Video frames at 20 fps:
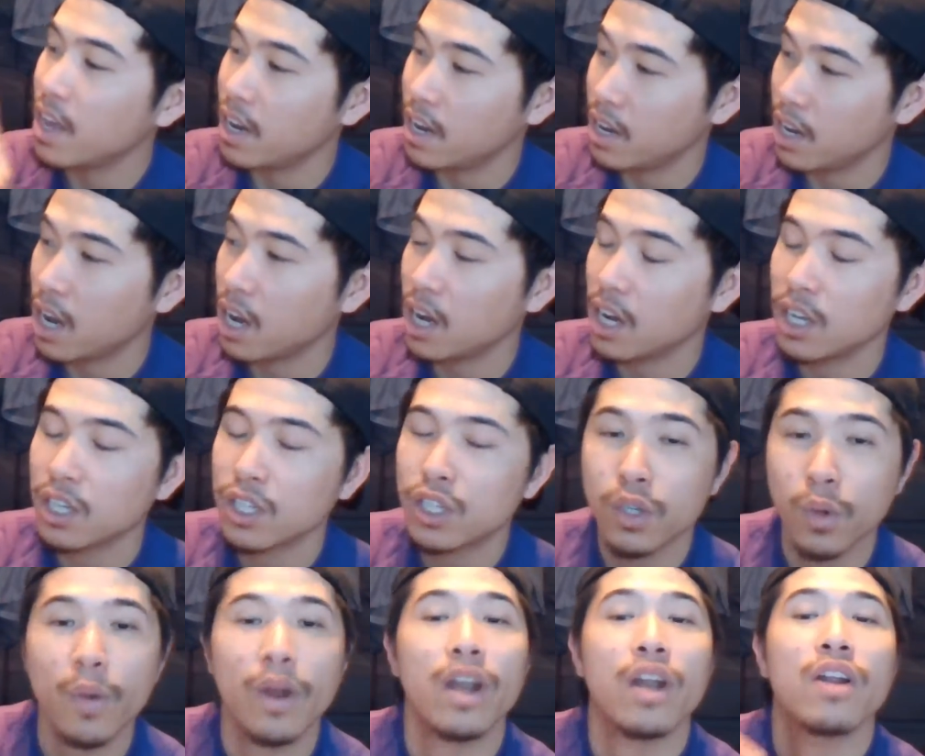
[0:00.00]
then a
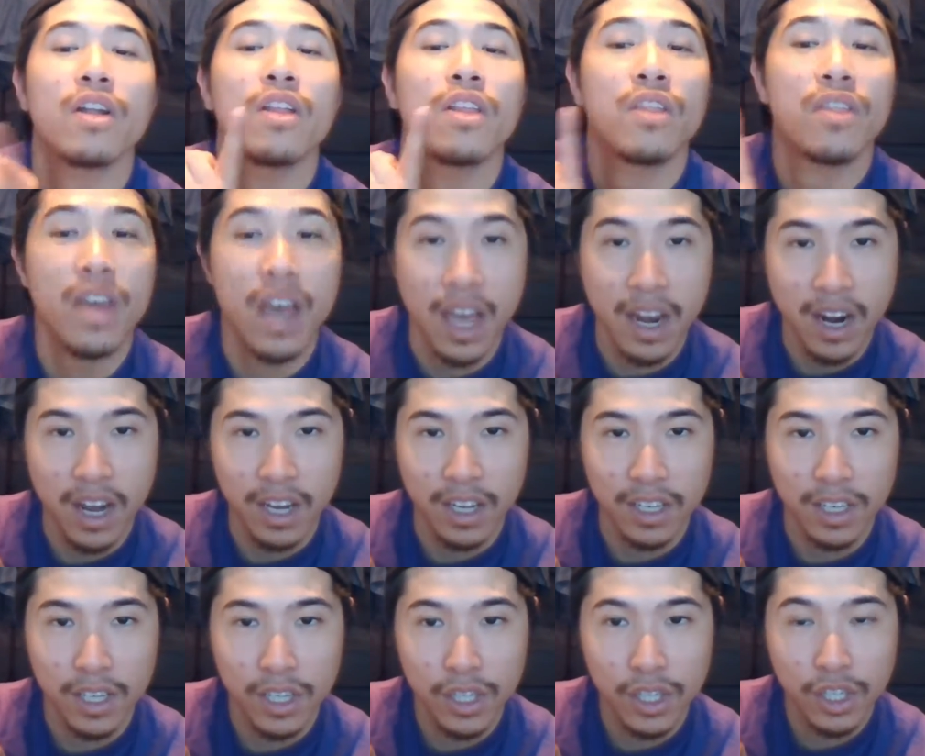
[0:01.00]
square, then
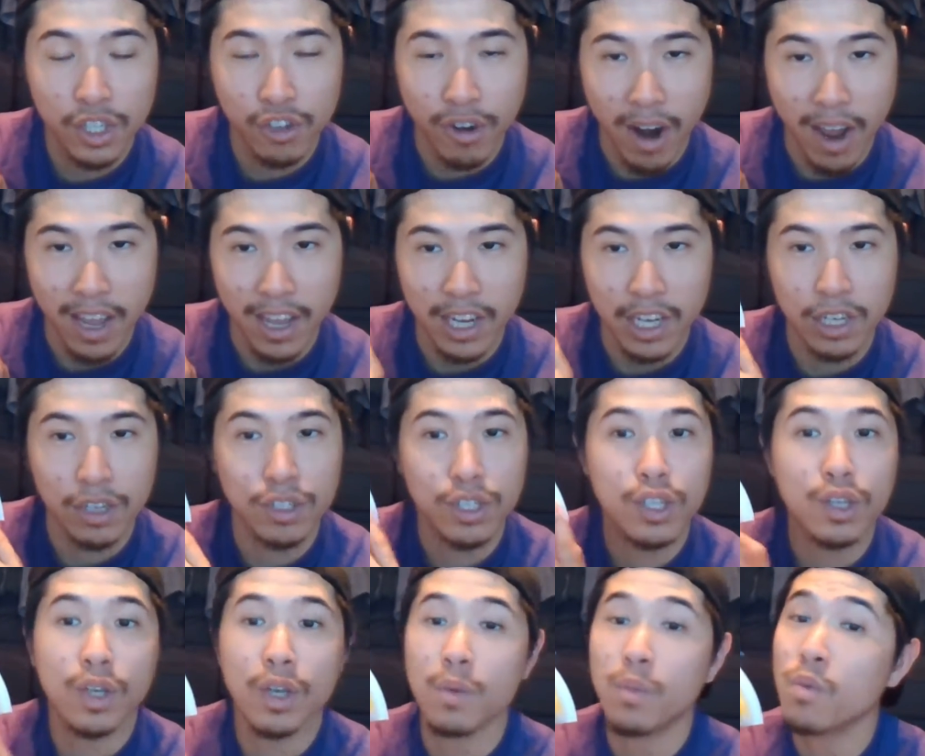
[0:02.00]
a triangle.
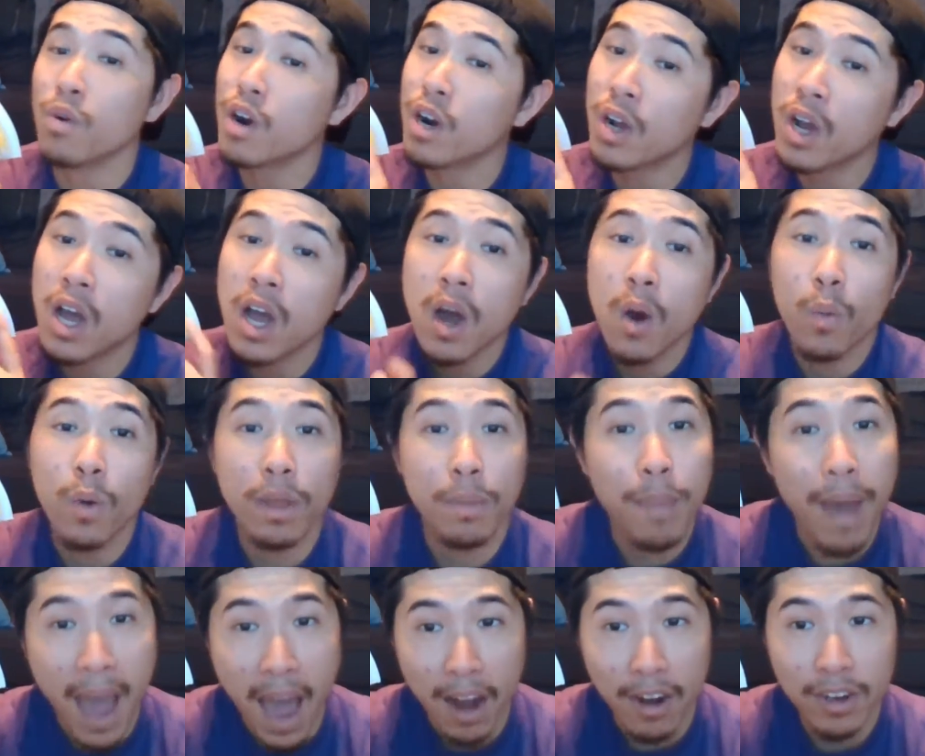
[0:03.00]
So you can work
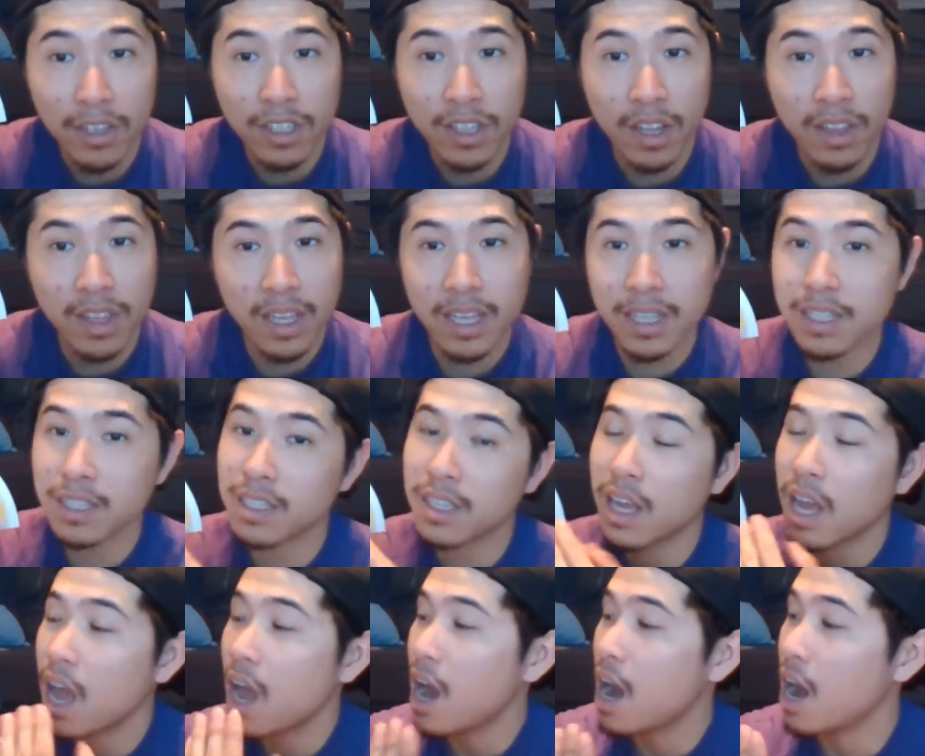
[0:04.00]
with patterns on
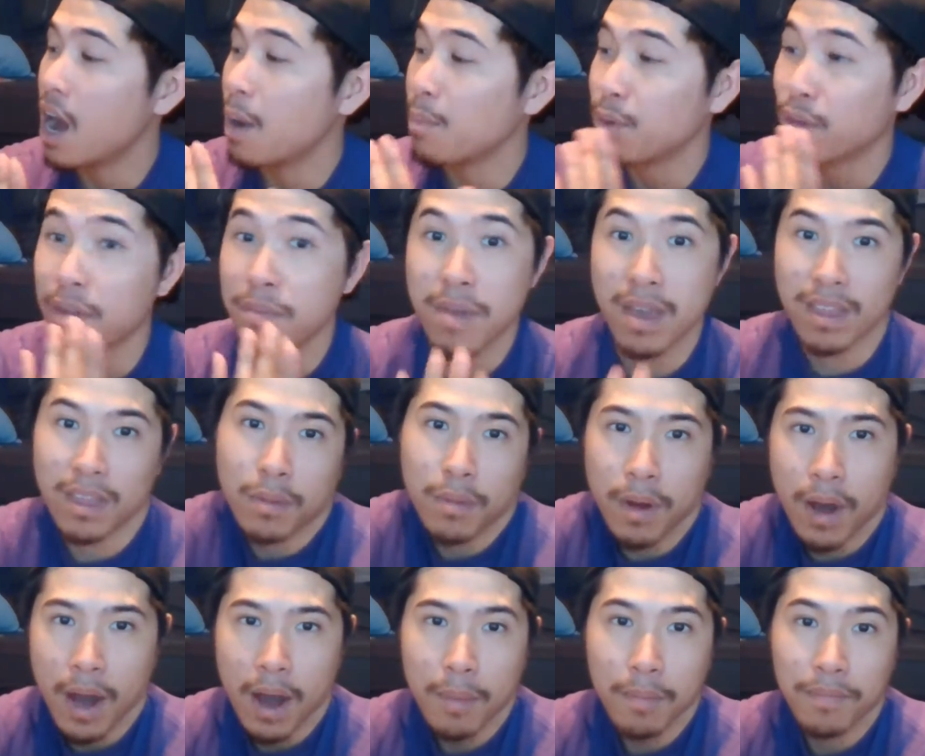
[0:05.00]
this. You can make
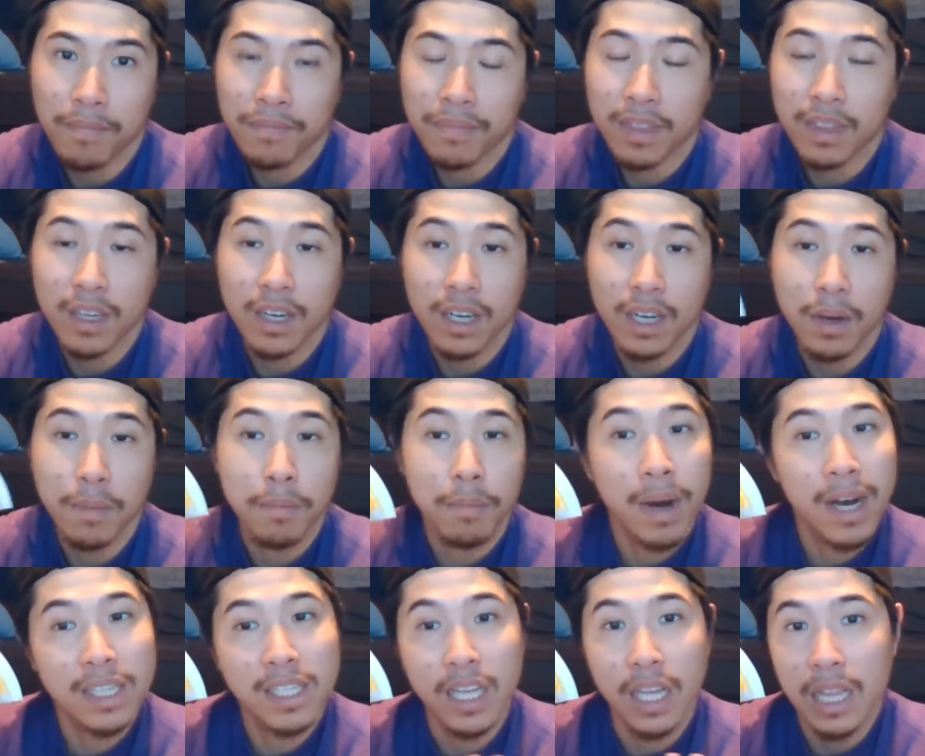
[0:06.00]
the
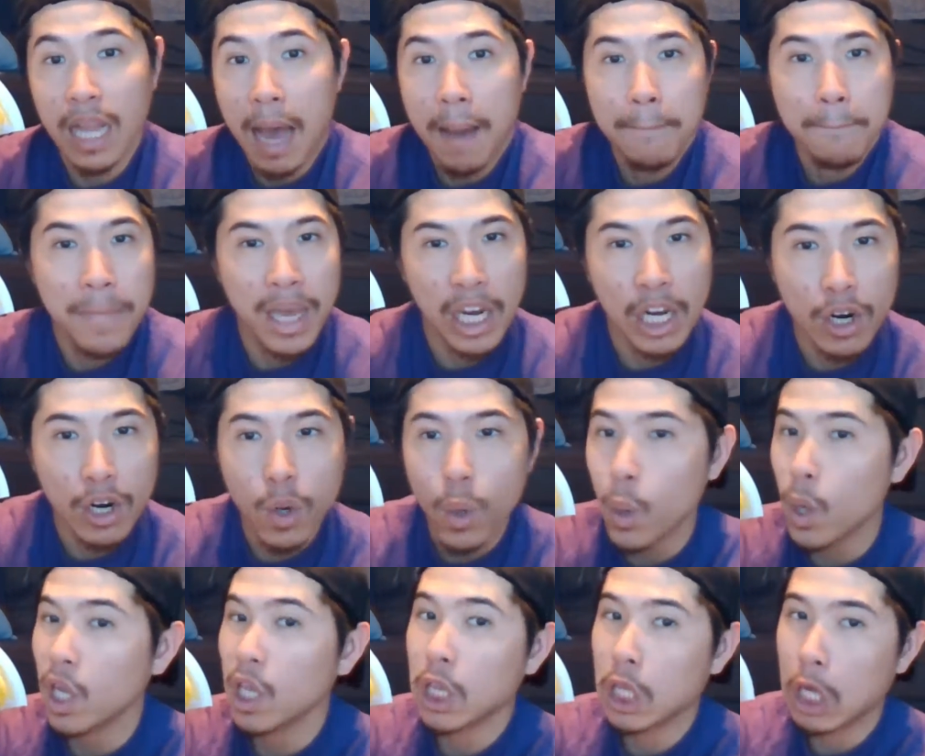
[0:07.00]
bus a lot bigger
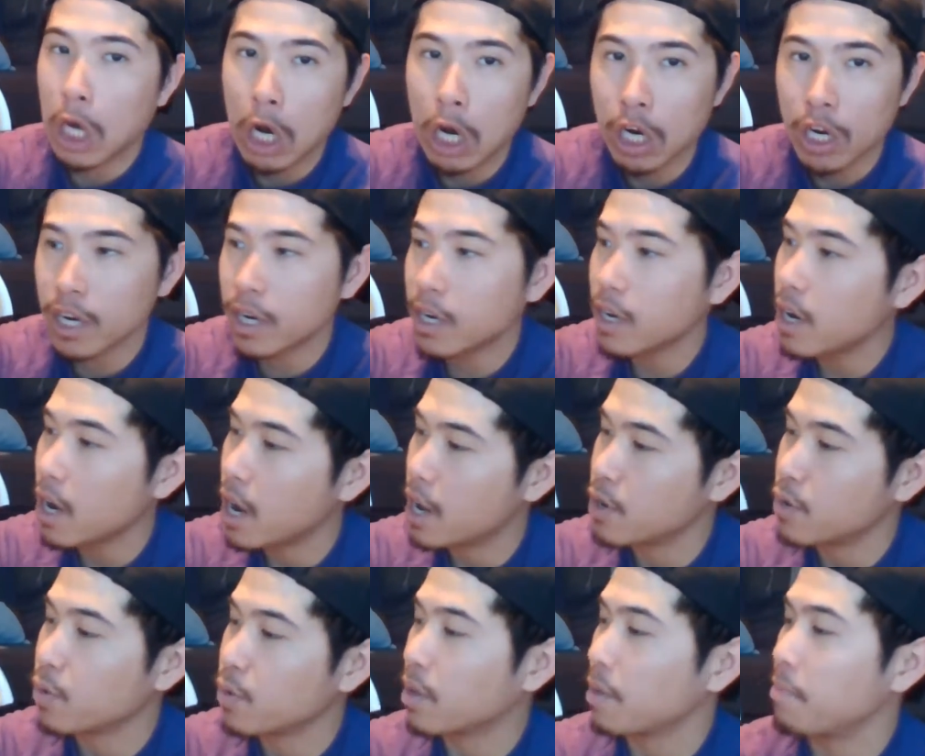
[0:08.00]
or longer,
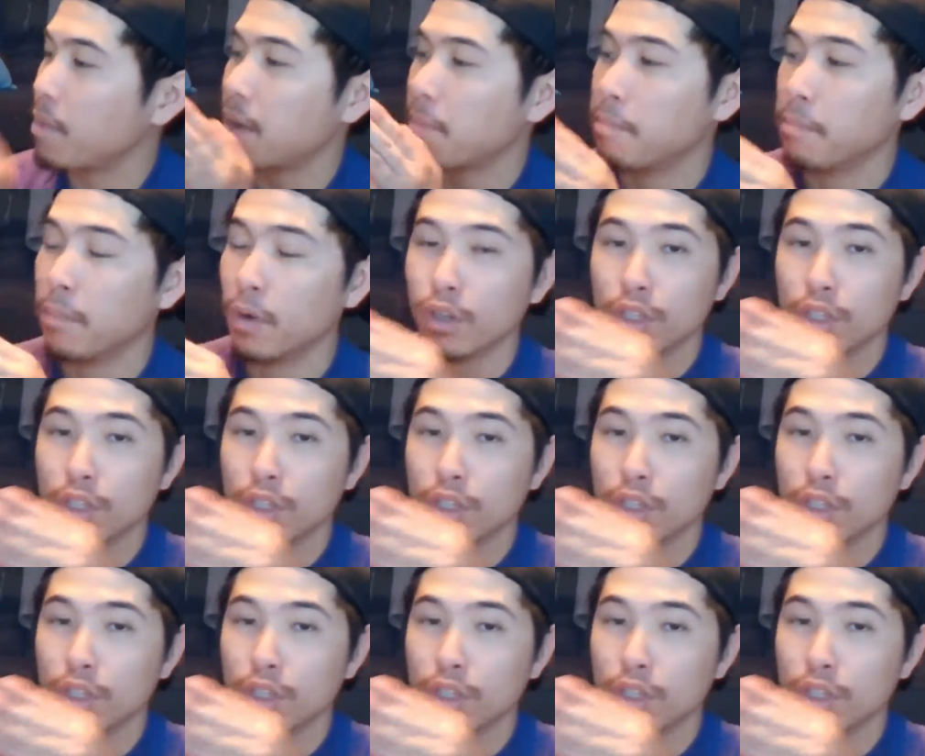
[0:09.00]
and you can make